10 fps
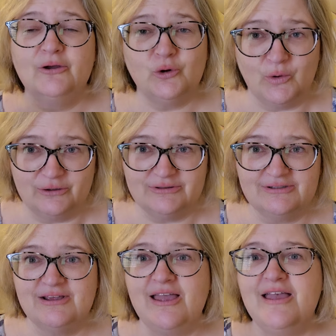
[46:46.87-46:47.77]

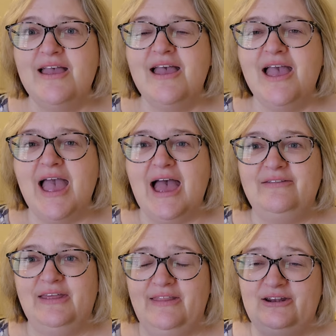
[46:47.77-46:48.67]
quilts,
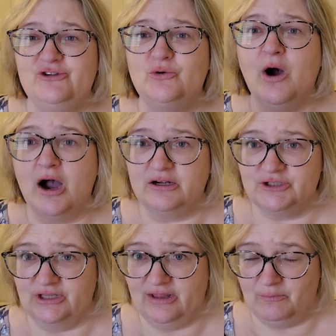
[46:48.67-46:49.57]
and then they do
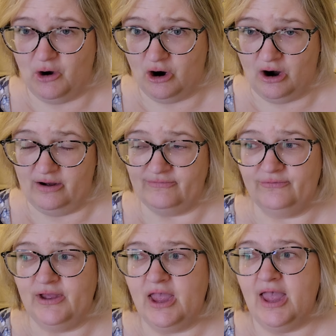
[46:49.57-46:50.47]
auction them
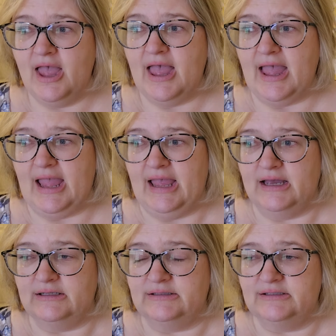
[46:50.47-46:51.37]
off.
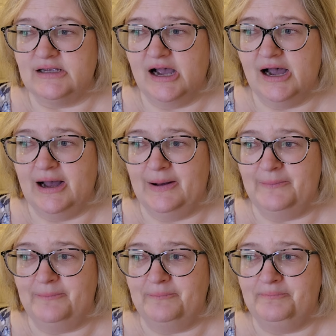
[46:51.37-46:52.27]
And
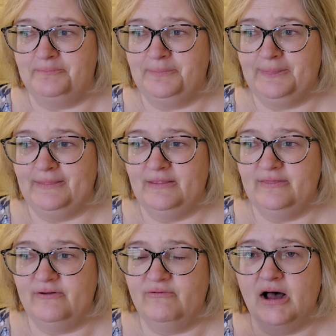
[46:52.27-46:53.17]
um,
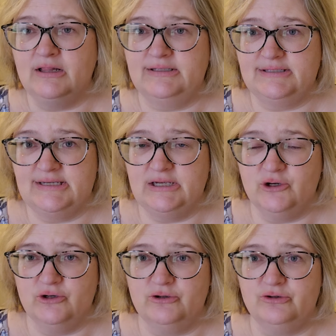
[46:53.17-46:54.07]
the
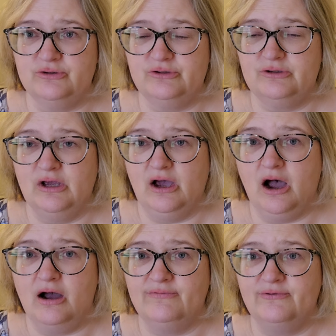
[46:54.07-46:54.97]
volunteers
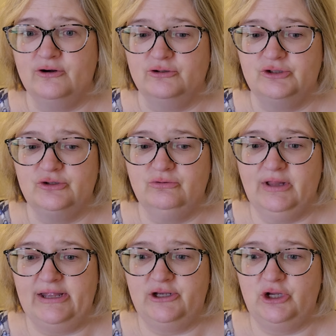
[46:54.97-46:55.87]
offer to
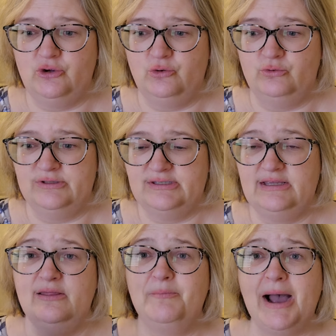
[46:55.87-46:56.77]
let you see
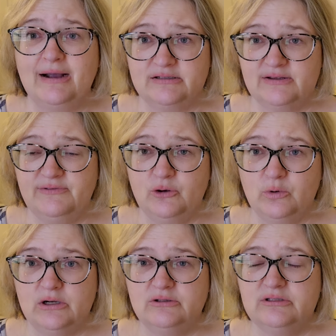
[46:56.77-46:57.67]
the backs of the
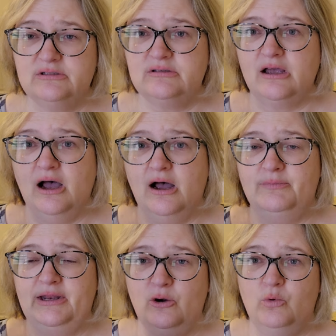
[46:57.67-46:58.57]
quilts. Um,
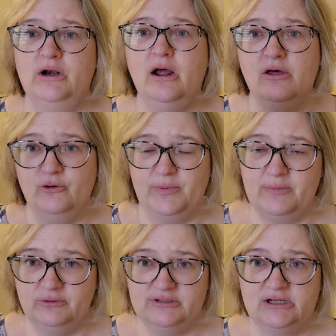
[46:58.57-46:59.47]
they don't want other
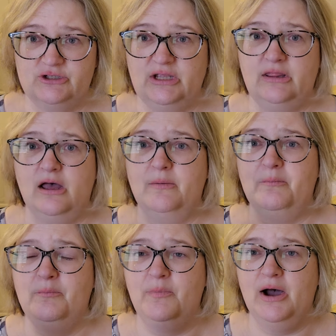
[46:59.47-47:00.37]
people touching
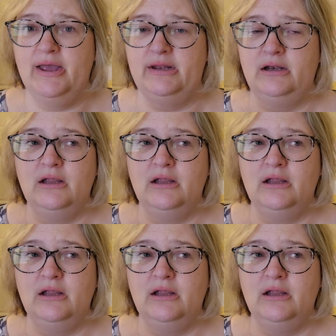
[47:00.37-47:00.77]
them, but